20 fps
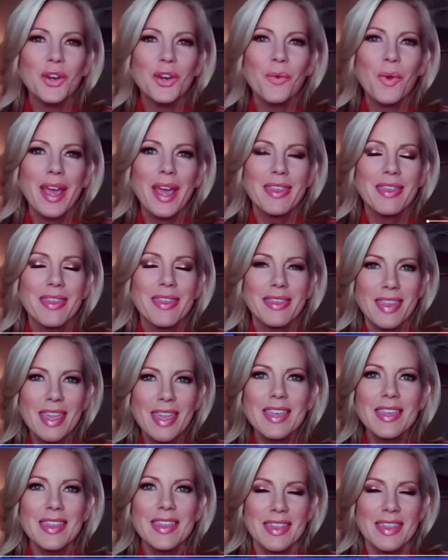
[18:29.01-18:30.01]
You know, I
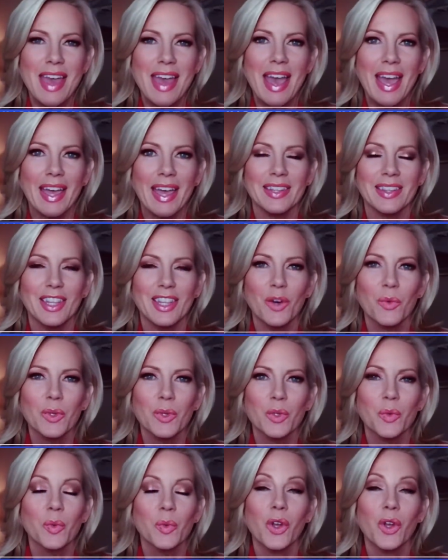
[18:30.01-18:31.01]
think that there
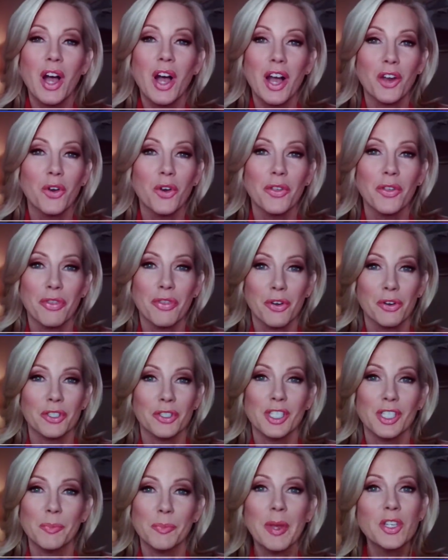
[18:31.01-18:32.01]
was a real hunger and
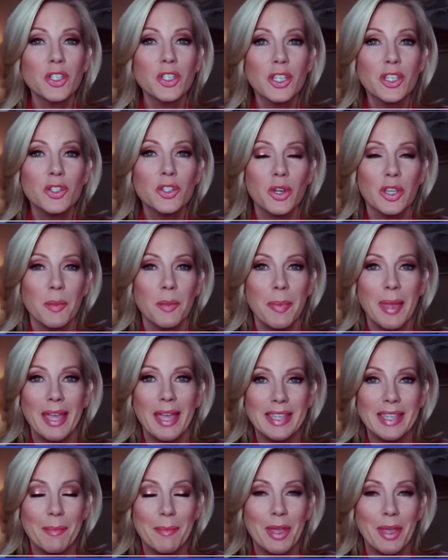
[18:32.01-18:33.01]
thirst, especially during the
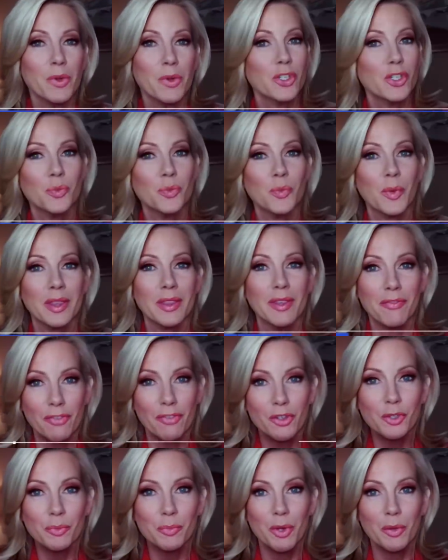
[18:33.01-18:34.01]
pandemic, which is when the
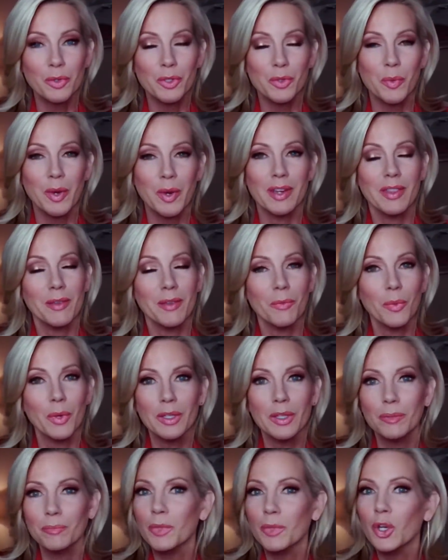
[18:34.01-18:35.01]
first book was written in the
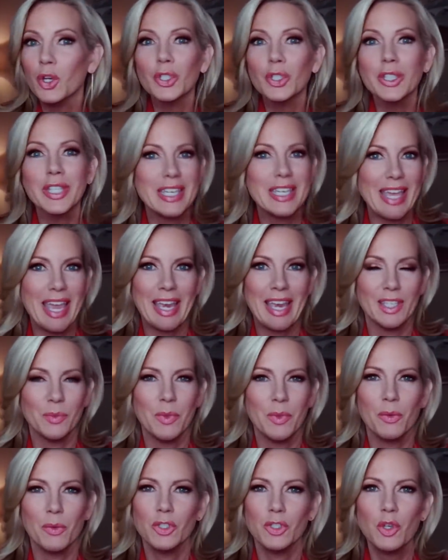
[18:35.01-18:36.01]
real early
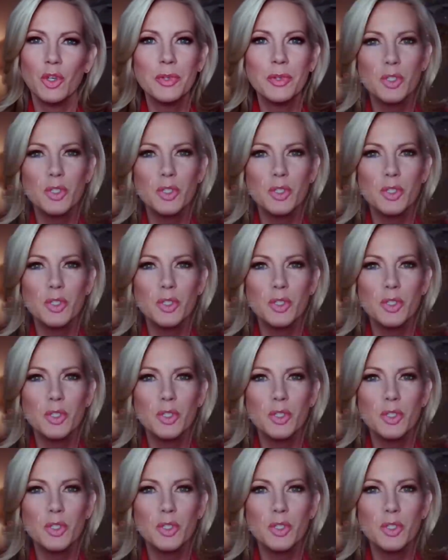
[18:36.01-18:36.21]
days when there was so